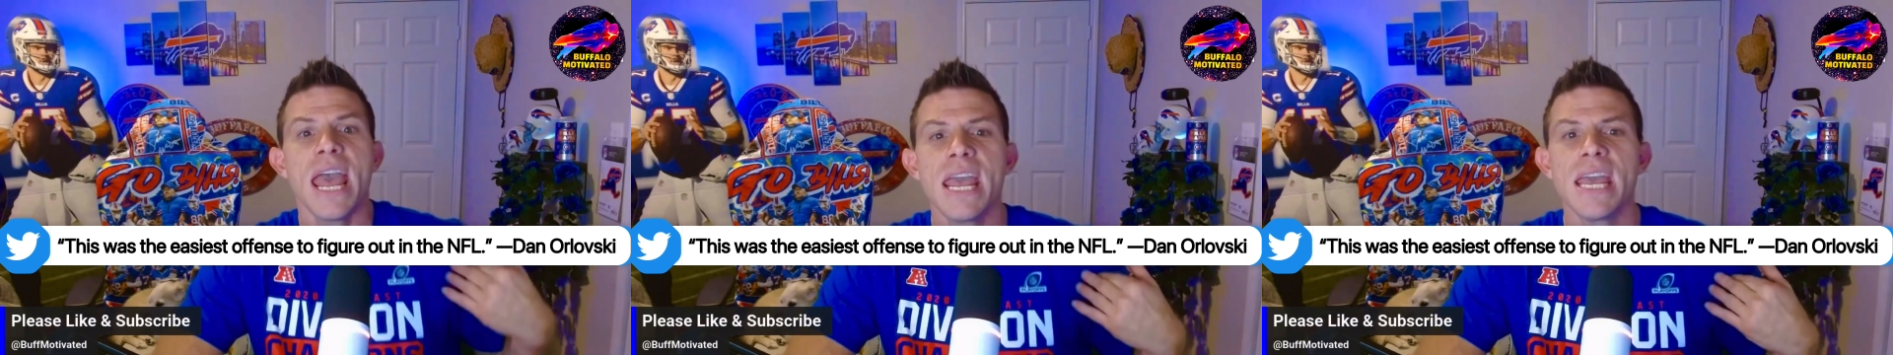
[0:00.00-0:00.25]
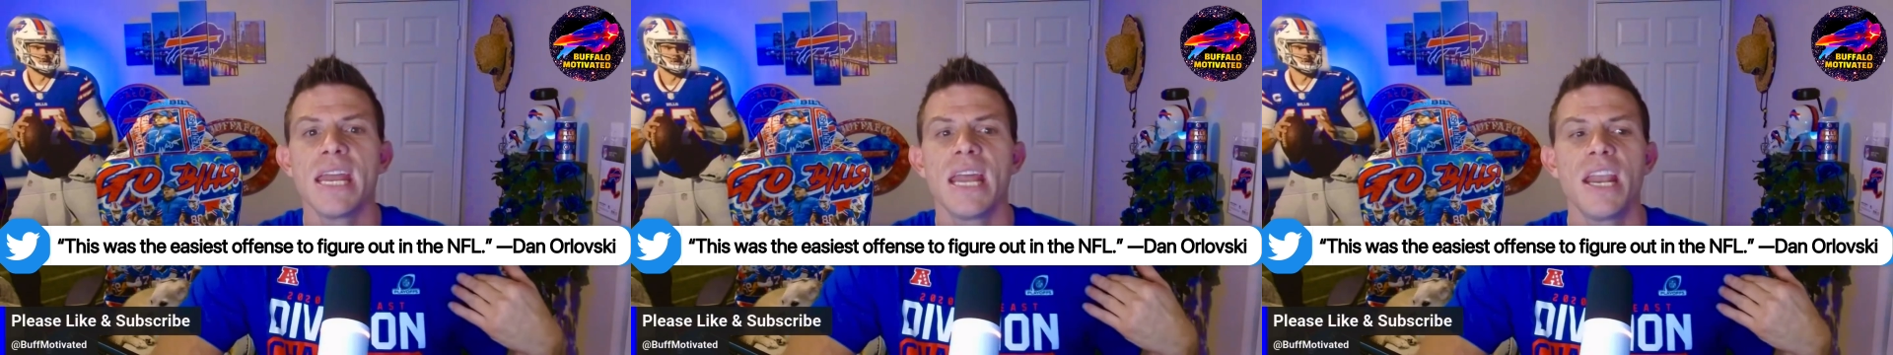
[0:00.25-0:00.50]

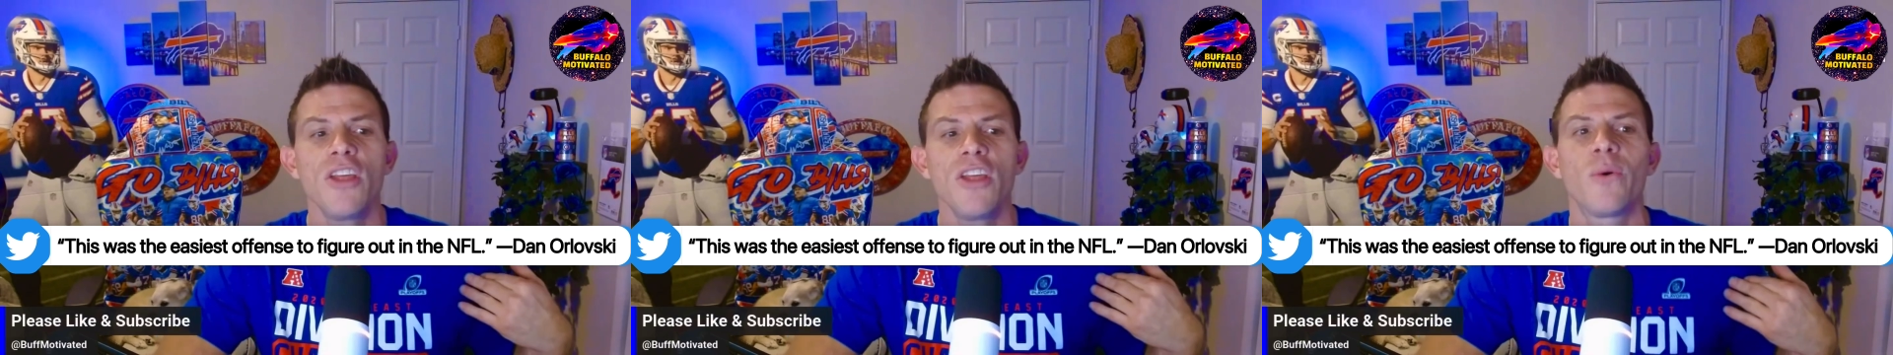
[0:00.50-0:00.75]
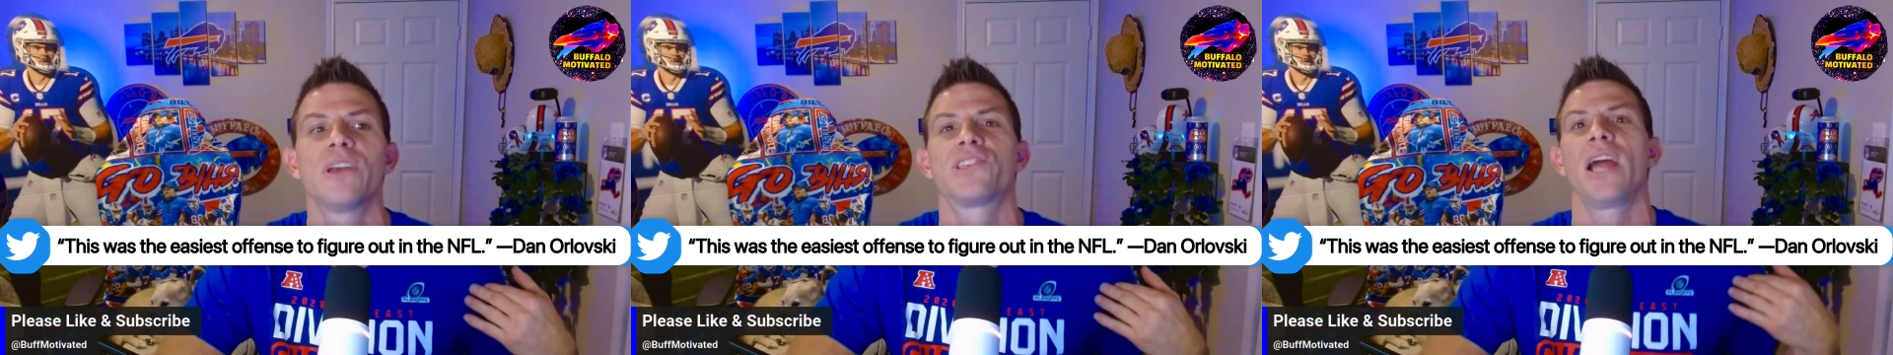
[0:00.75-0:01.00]
And another
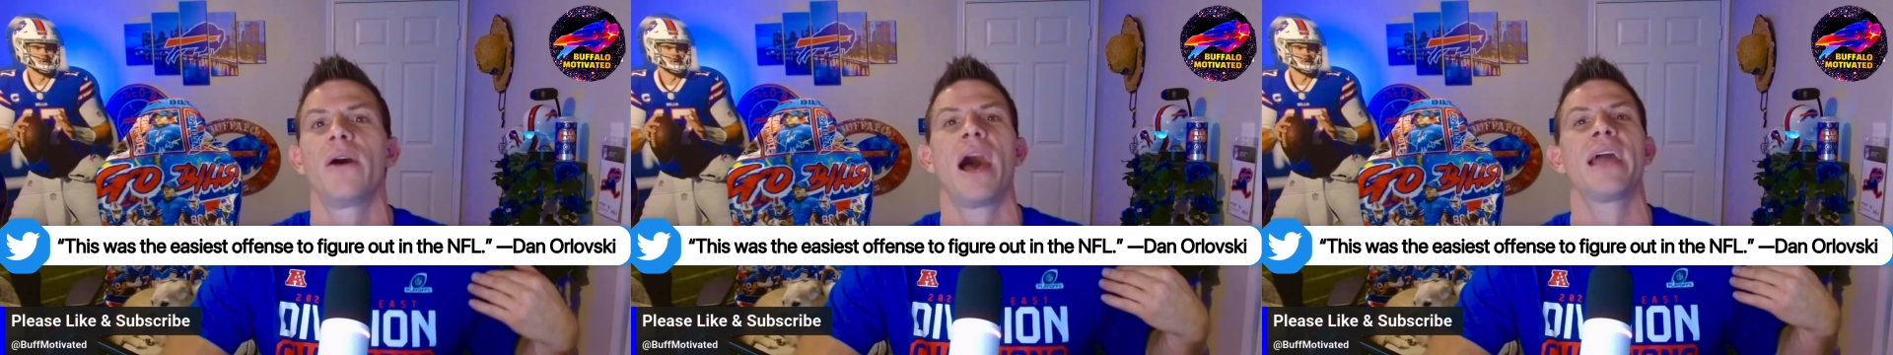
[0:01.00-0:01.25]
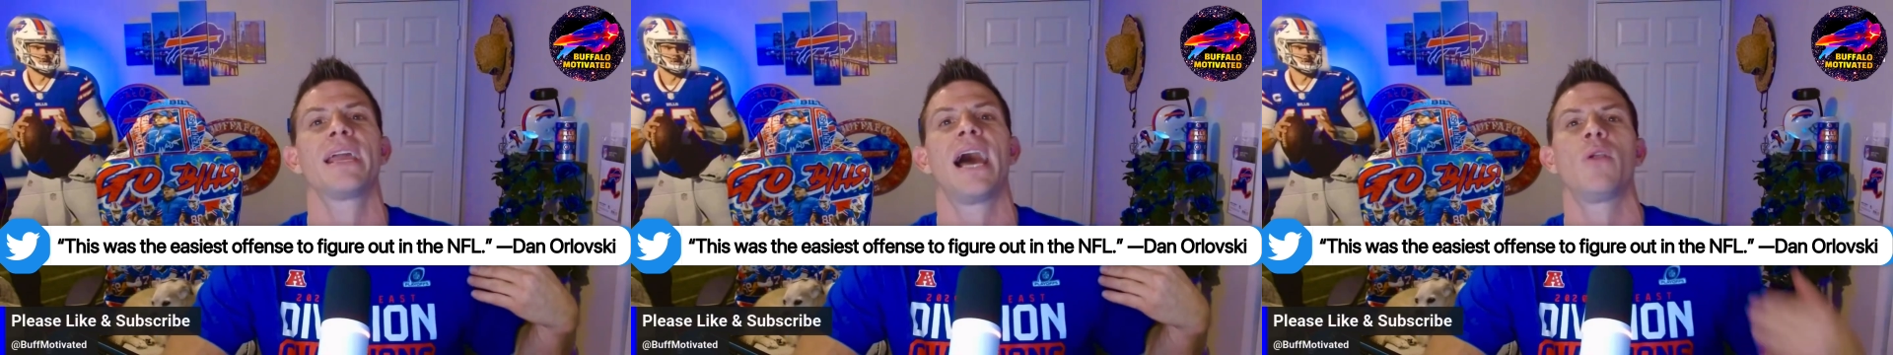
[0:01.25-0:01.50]

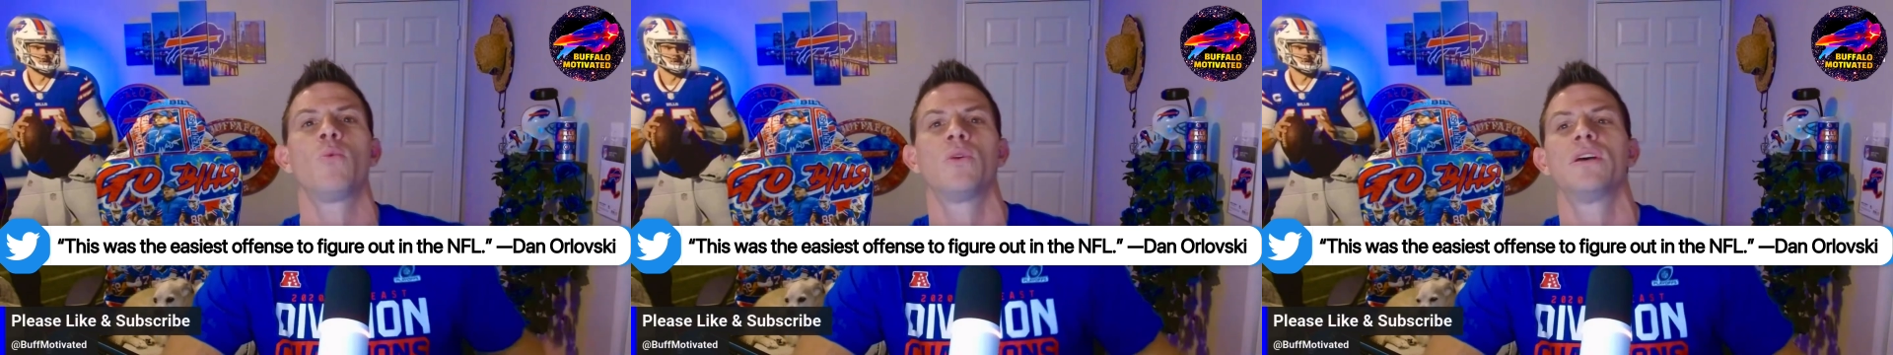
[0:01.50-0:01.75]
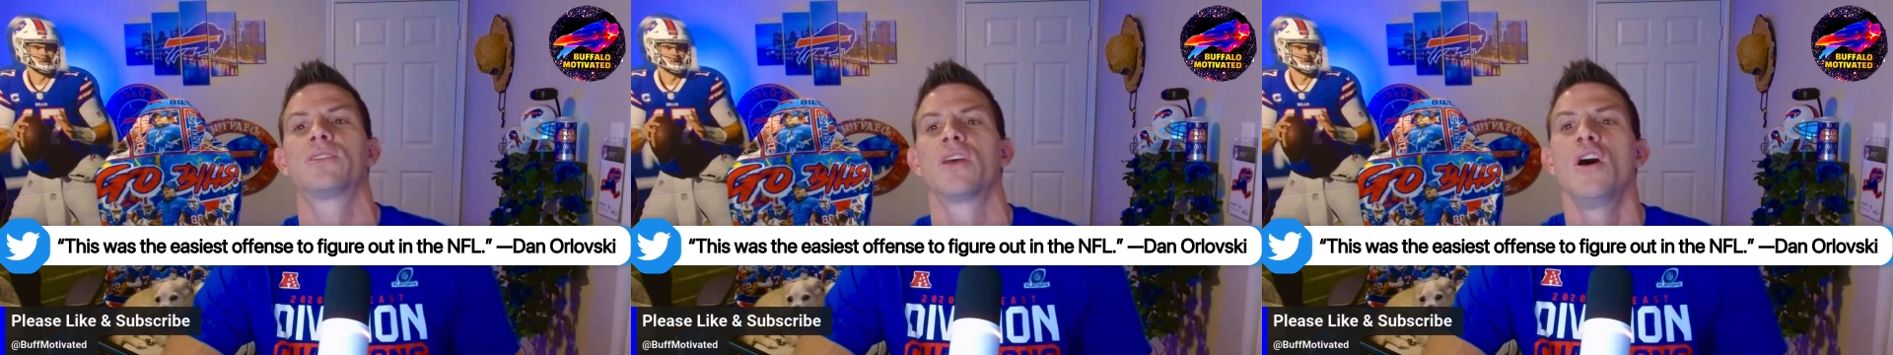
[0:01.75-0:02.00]
question I got
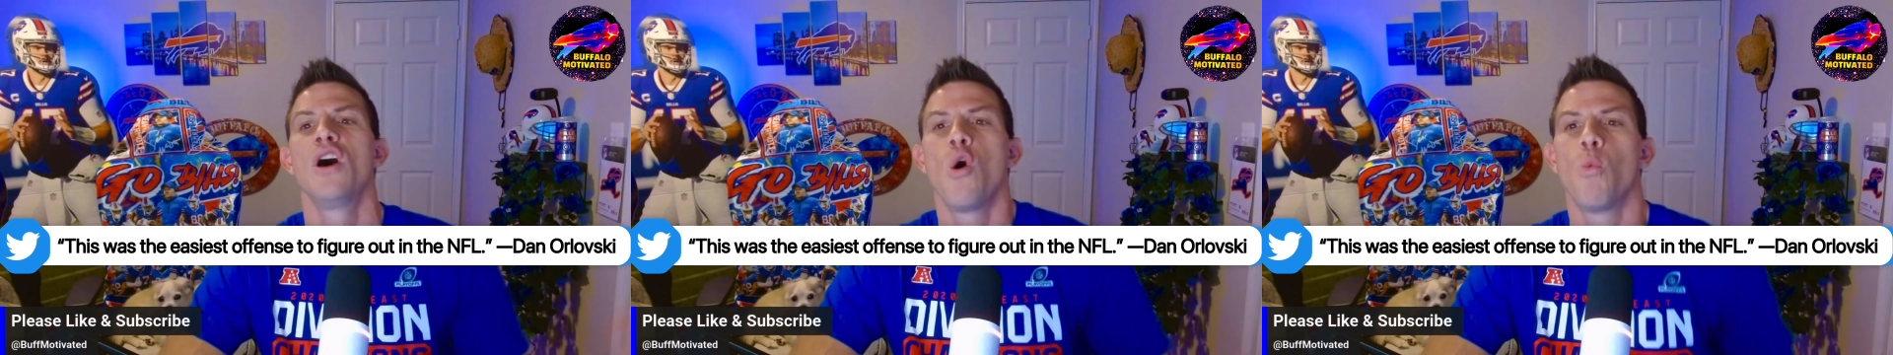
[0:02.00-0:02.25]
was,